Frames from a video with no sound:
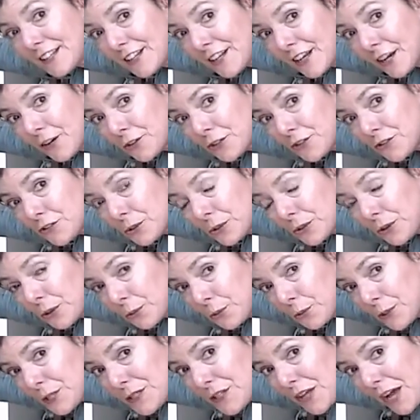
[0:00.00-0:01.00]
You know, you do it
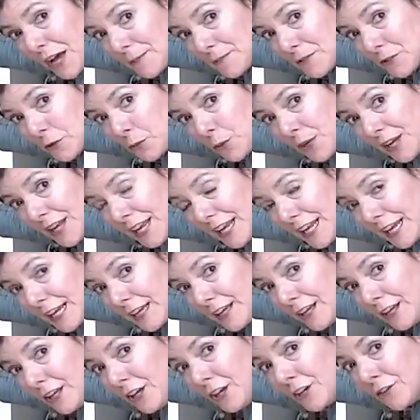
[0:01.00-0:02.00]
3 times a
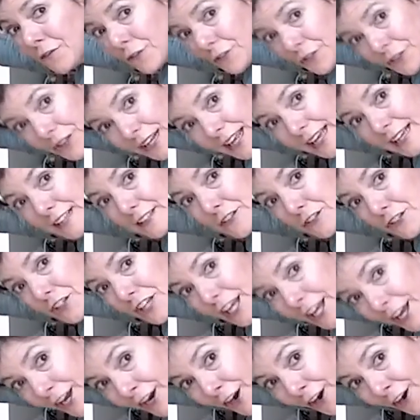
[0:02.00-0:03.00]
week for the next
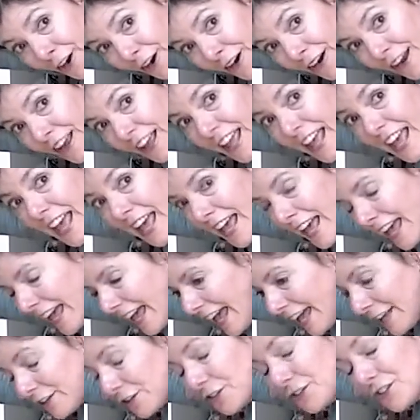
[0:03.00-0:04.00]
year,
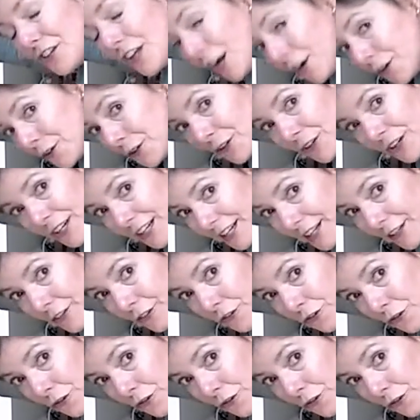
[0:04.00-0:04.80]
and you know you're going to get